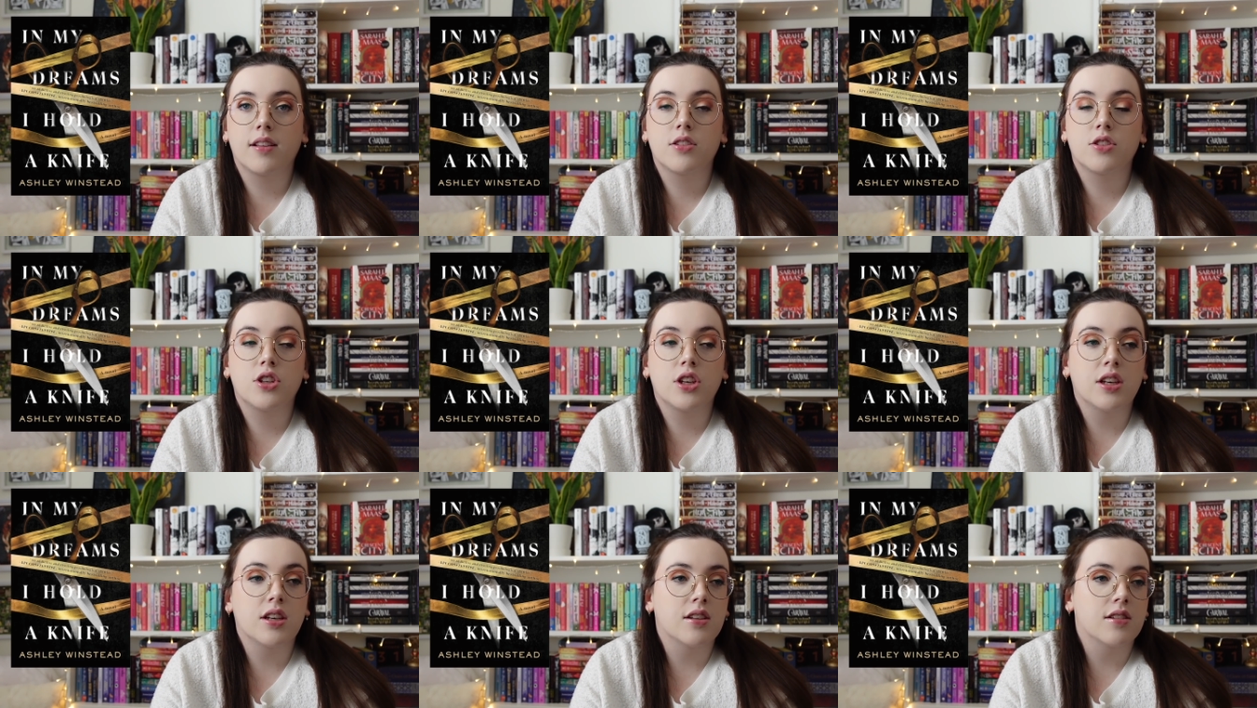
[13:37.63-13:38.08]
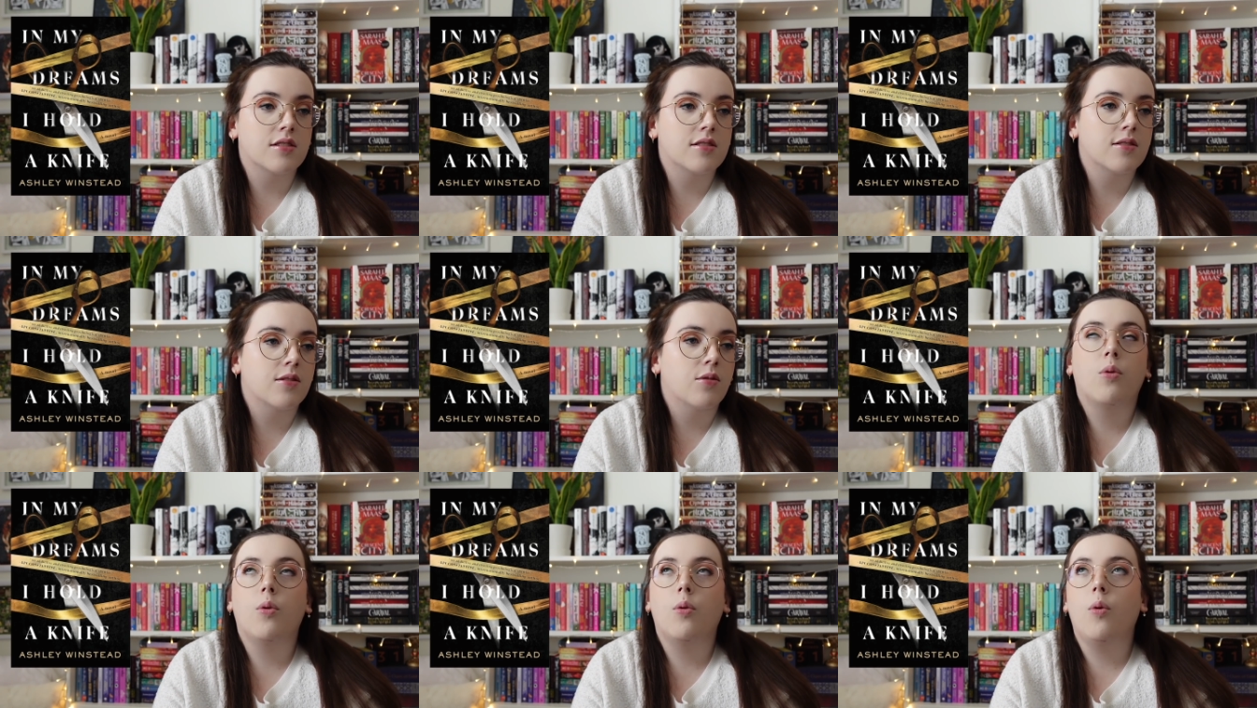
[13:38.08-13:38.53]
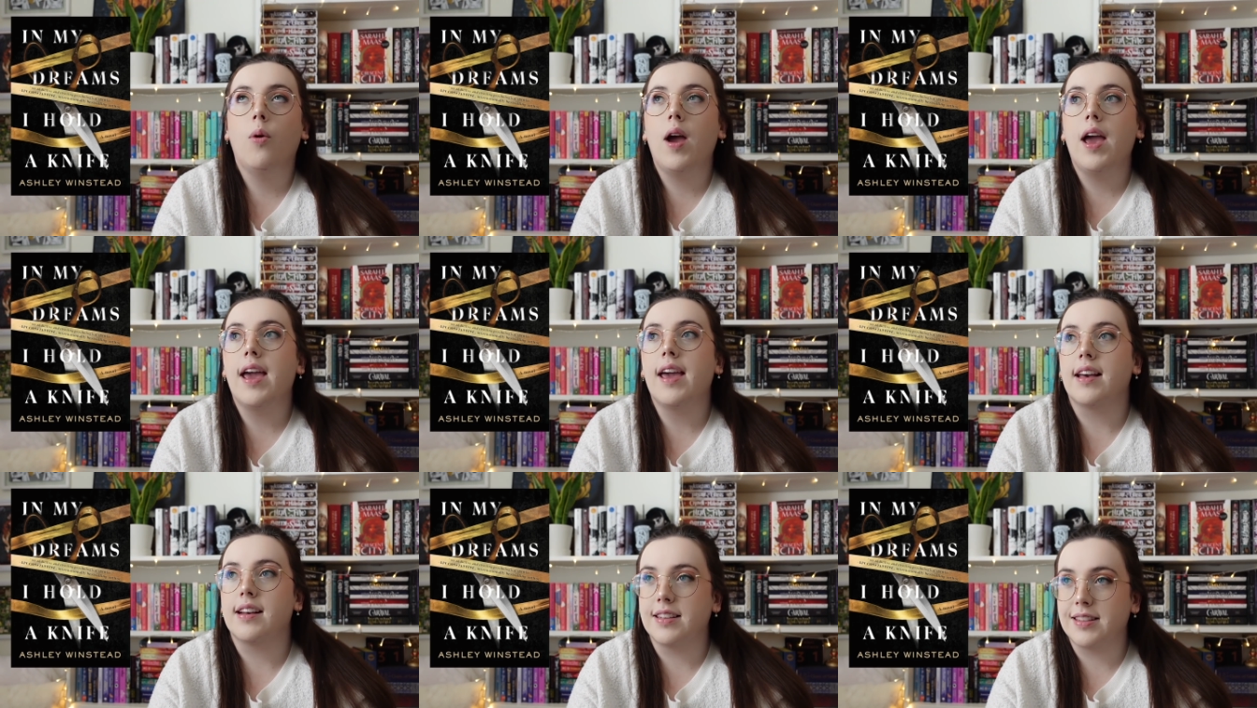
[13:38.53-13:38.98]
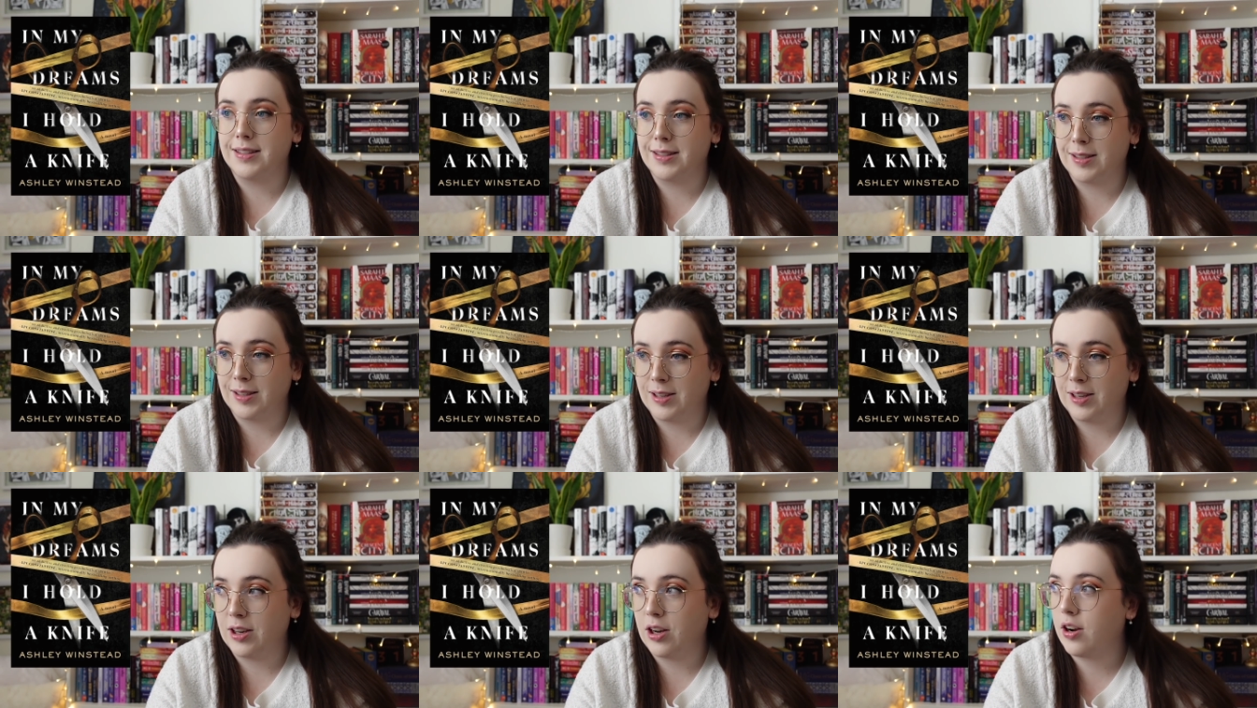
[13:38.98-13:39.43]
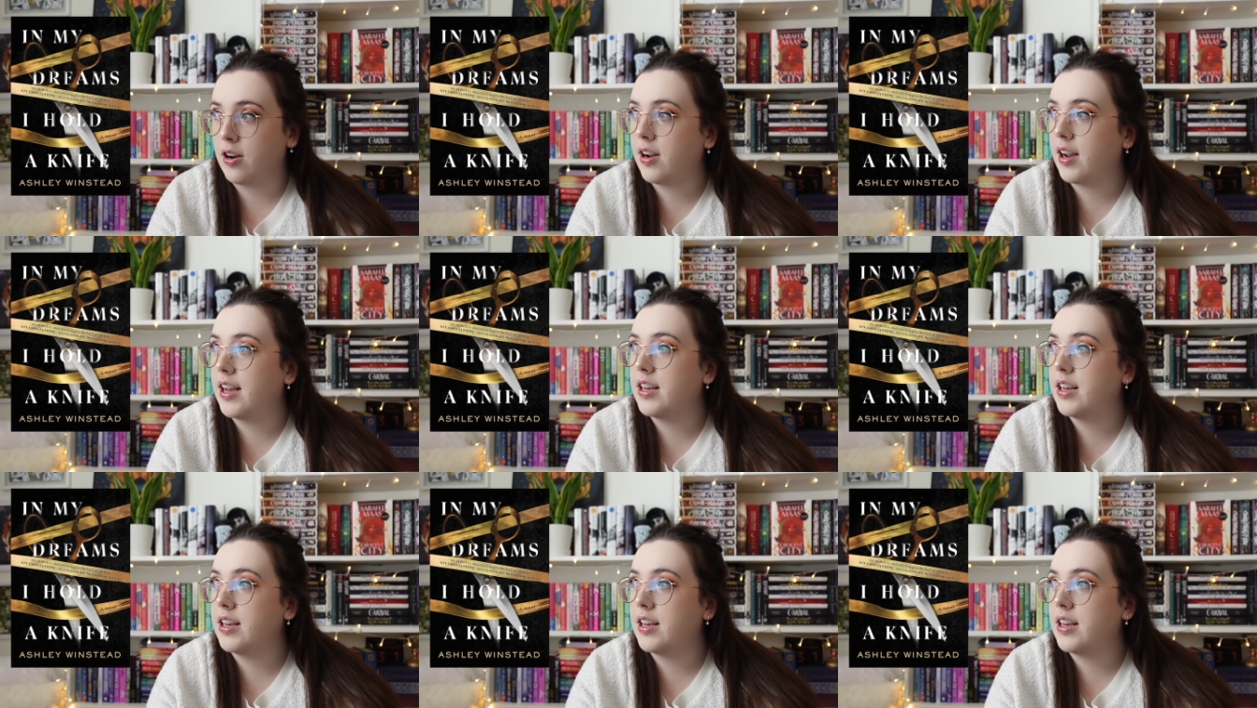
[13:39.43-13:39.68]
She is way insecure